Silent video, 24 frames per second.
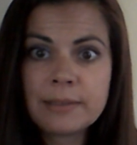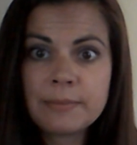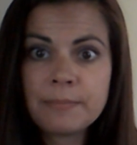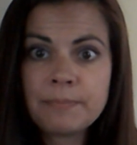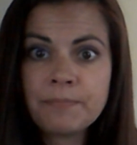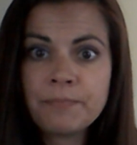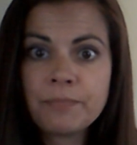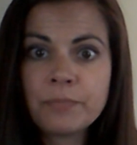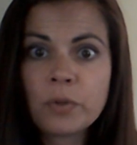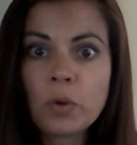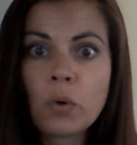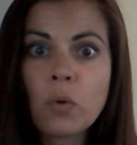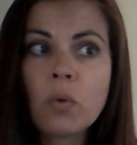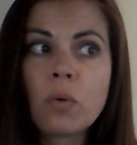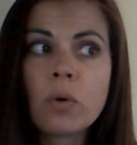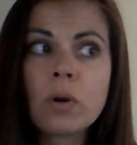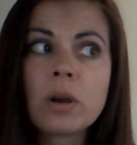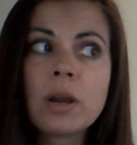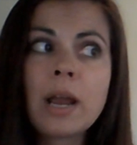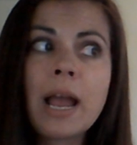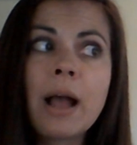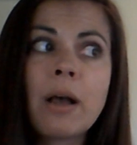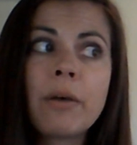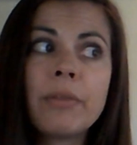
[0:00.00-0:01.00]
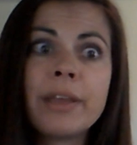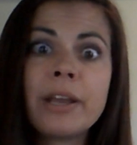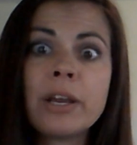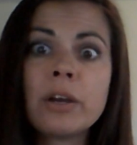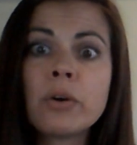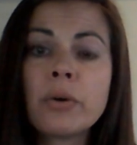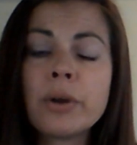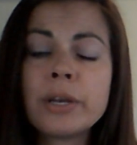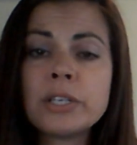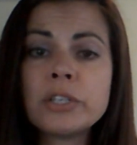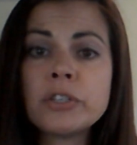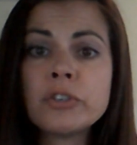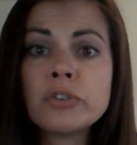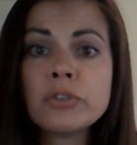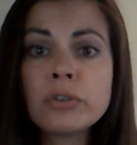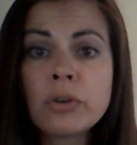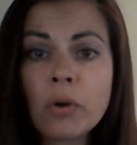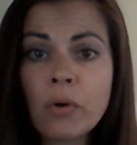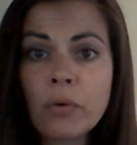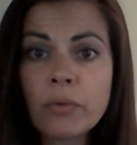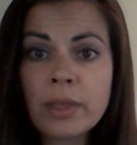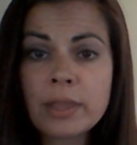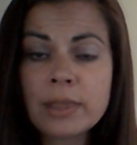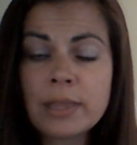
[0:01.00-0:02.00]
how they are going to show that they've
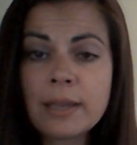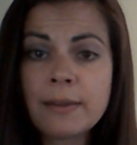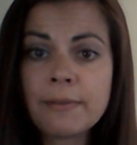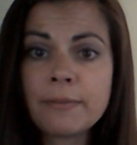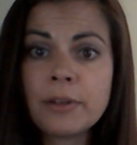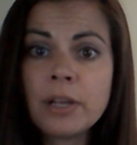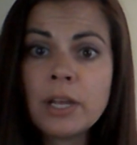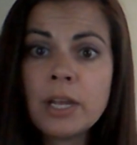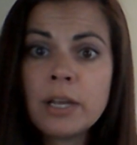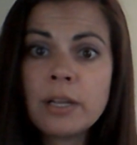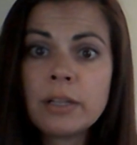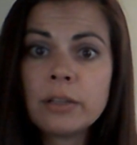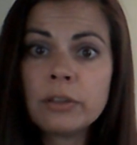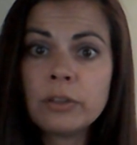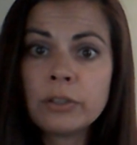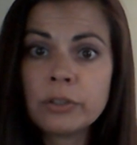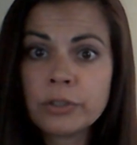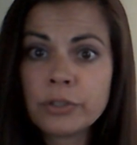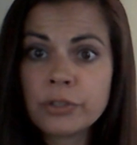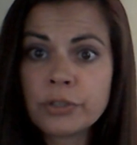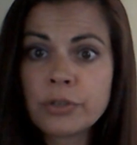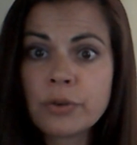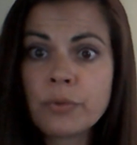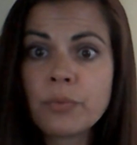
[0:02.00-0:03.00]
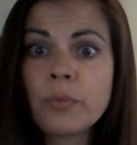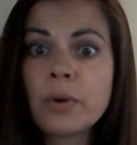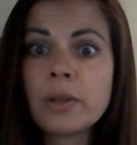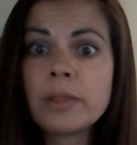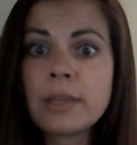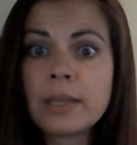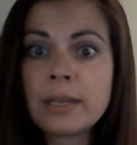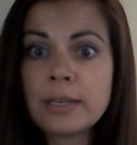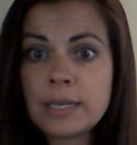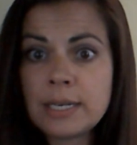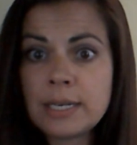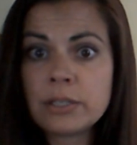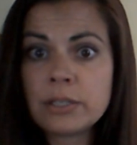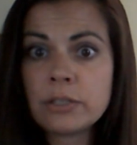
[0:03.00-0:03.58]
learned what they needed to learn.